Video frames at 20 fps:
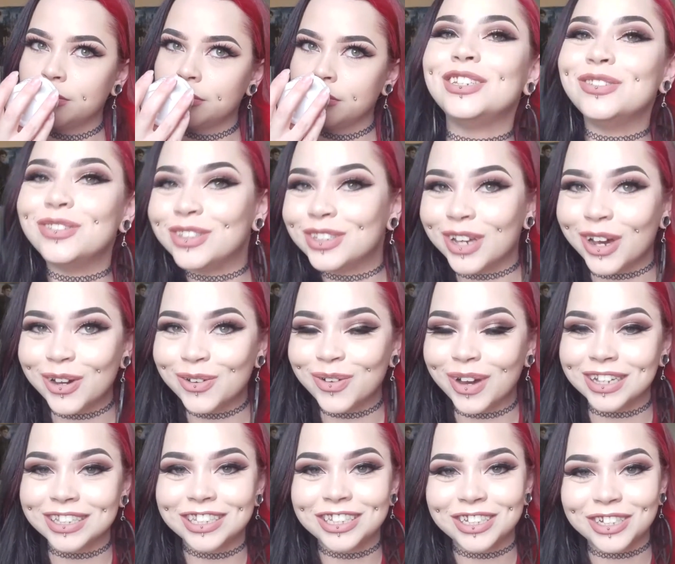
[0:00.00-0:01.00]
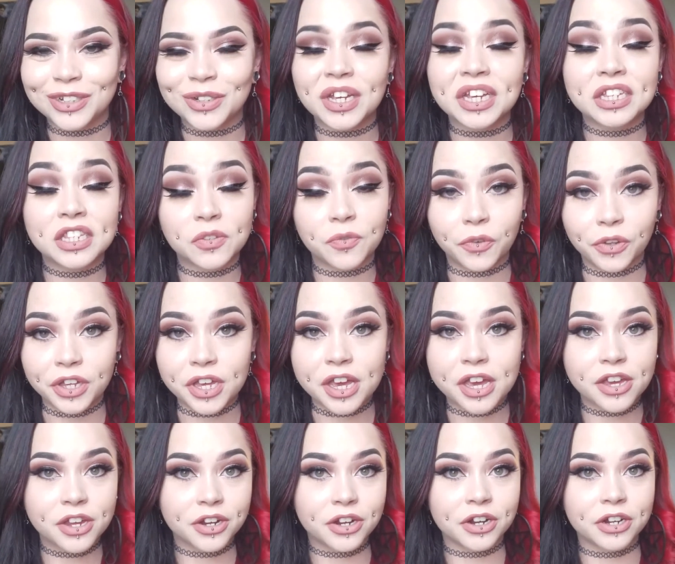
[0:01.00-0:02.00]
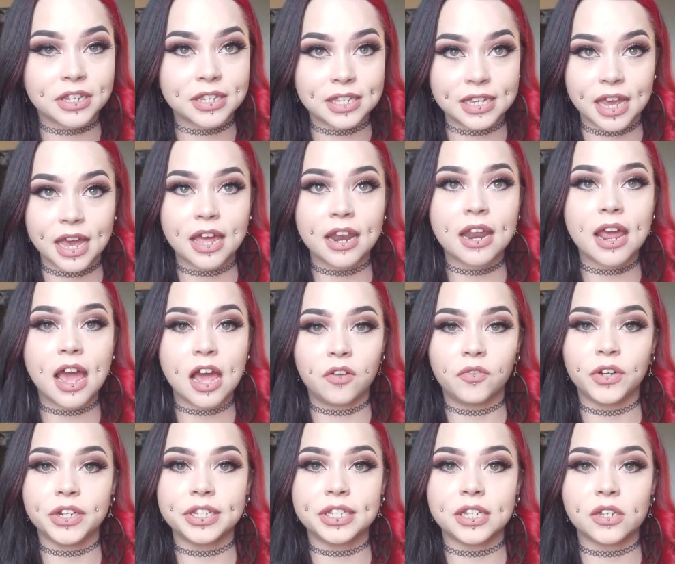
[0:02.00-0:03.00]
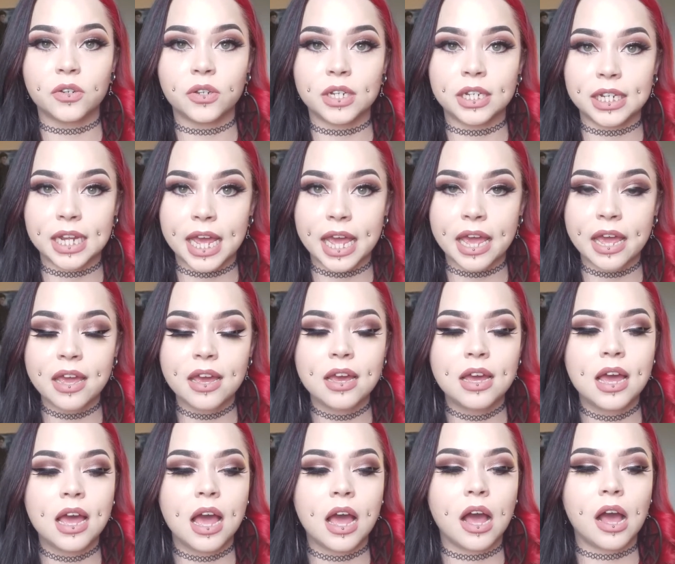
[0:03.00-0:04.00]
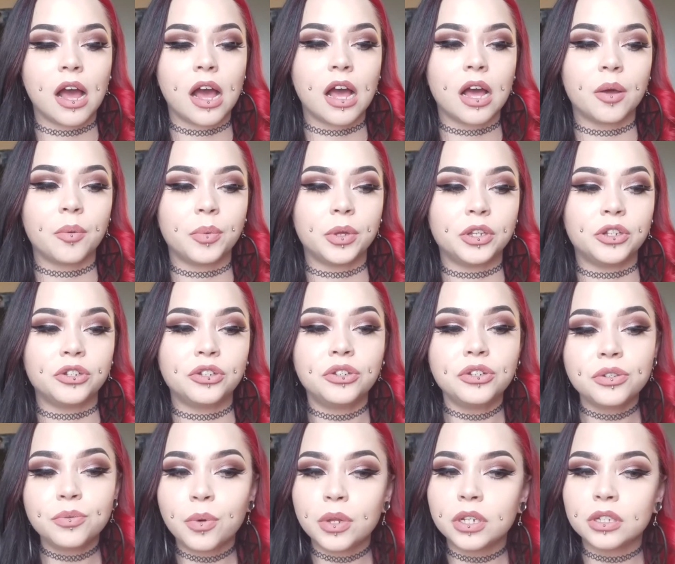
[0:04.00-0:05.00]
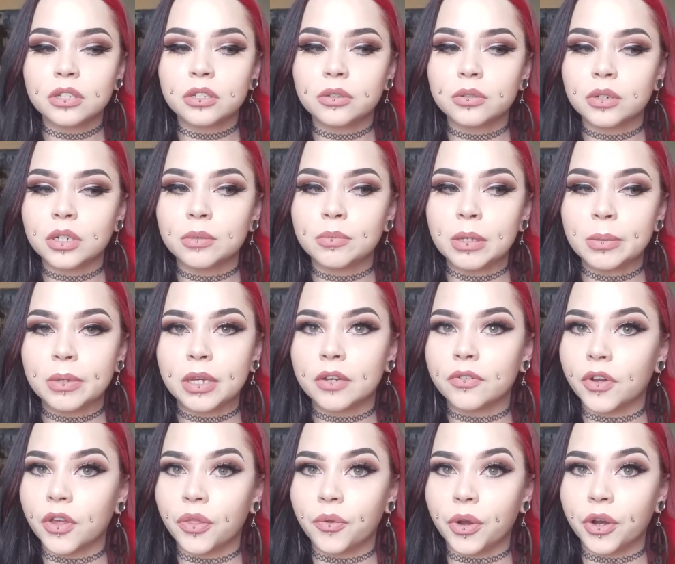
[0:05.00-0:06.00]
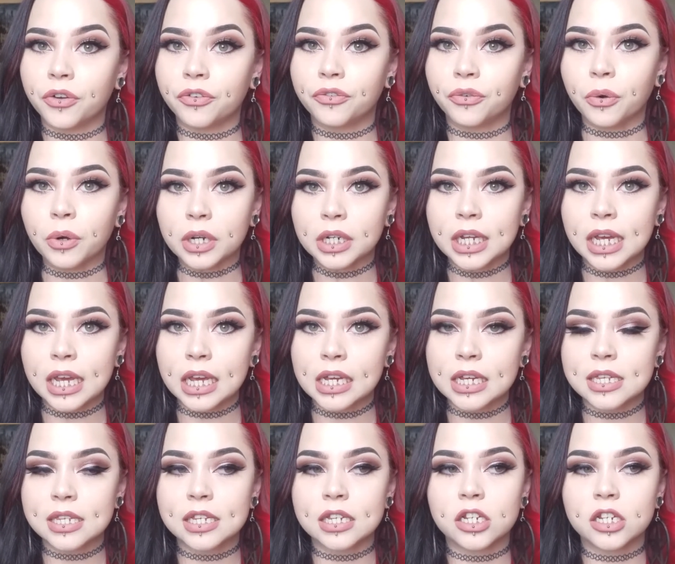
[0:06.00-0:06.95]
You don't want to exfoliate your skin every single day, but you do want to do it maybe every 3 to 4 days.